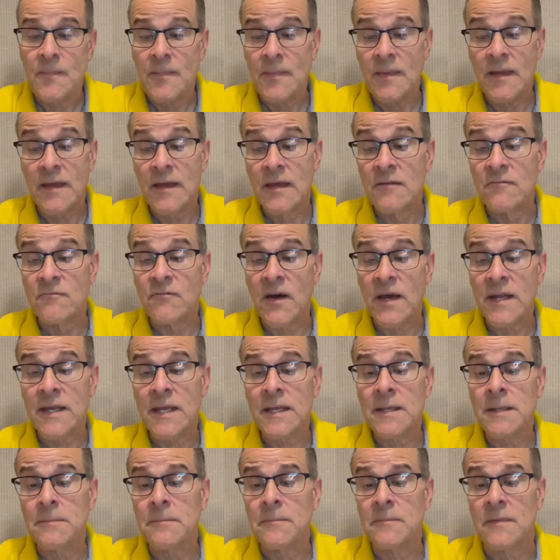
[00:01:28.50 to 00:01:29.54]

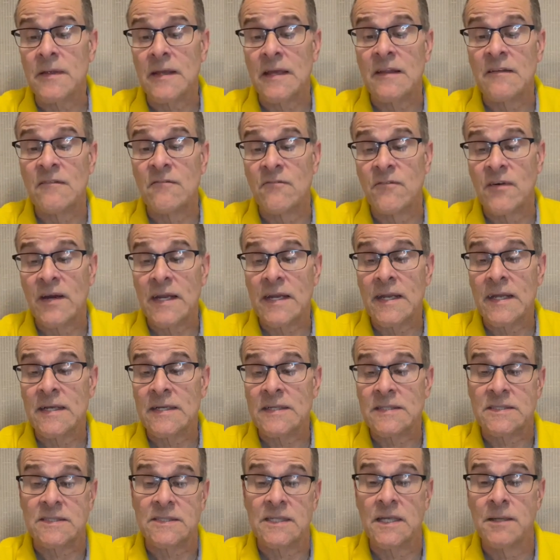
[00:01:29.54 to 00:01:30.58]
inviting
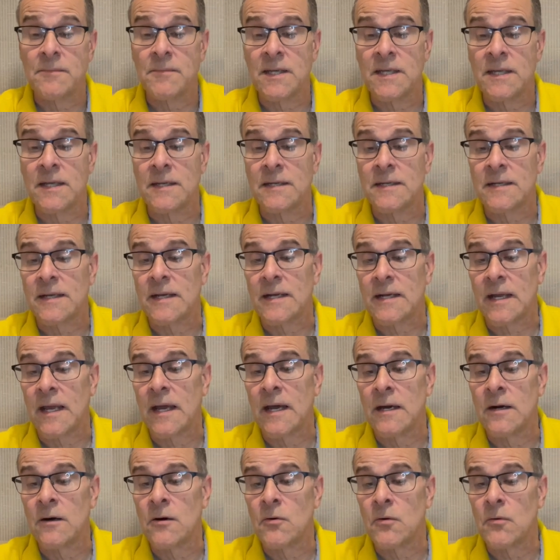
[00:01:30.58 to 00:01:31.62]
cinnamon and
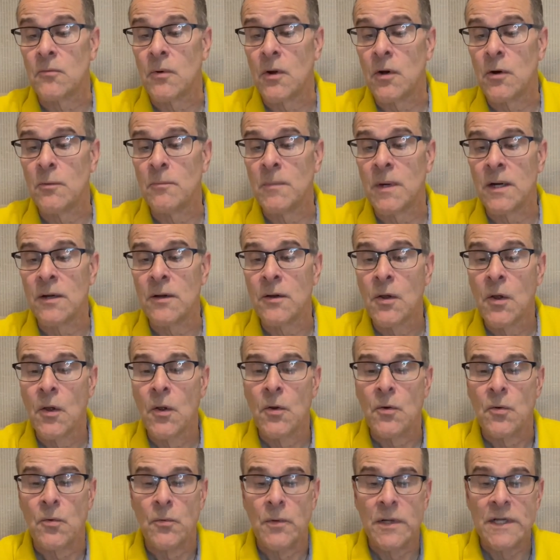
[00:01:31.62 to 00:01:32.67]
cacao aroma,
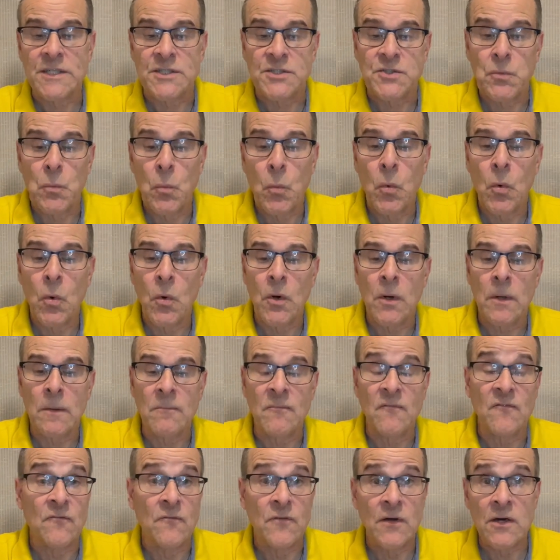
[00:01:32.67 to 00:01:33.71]
rich,
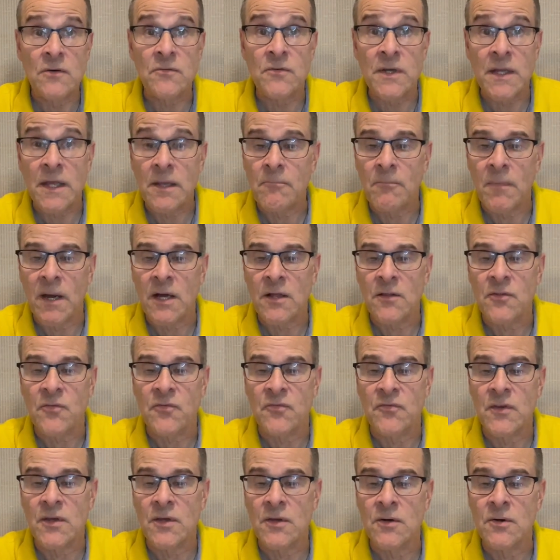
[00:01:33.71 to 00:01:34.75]
warm, velvety
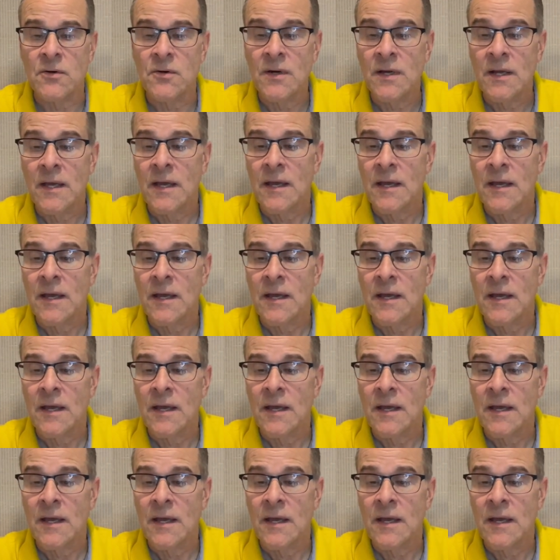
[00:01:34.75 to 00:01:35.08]
mouthfeel,